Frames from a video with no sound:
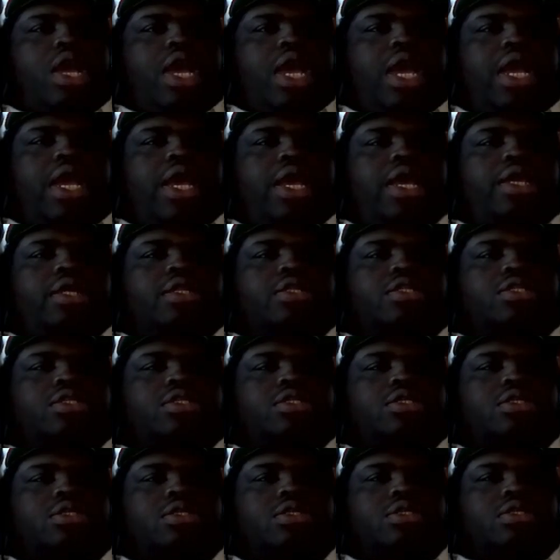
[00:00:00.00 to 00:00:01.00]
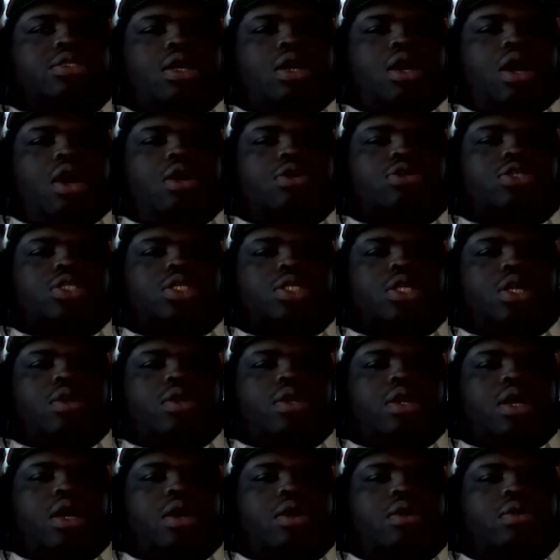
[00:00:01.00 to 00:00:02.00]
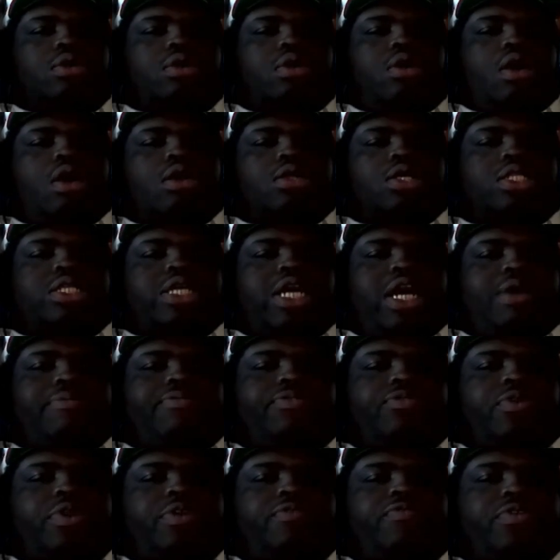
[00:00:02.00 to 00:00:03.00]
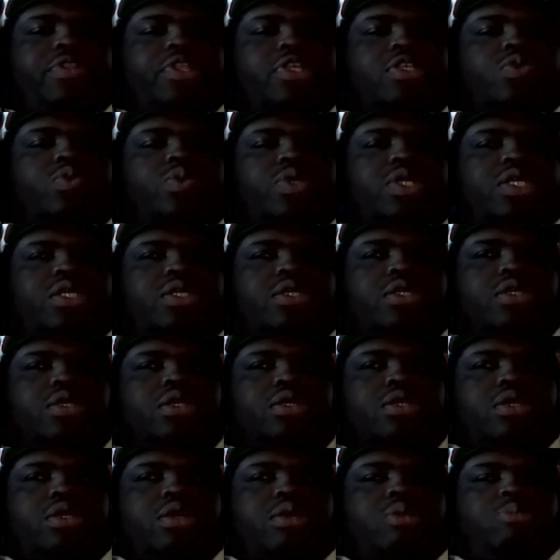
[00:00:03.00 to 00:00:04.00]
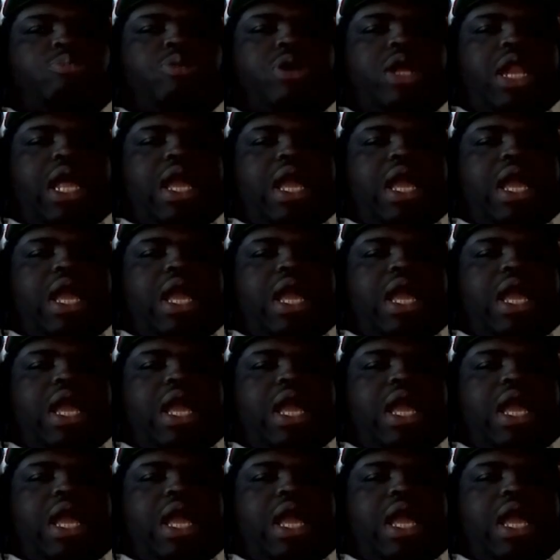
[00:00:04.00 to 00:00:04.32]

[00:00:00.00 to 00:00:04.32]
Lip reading: and Oshinoko are the top 3 for this week, but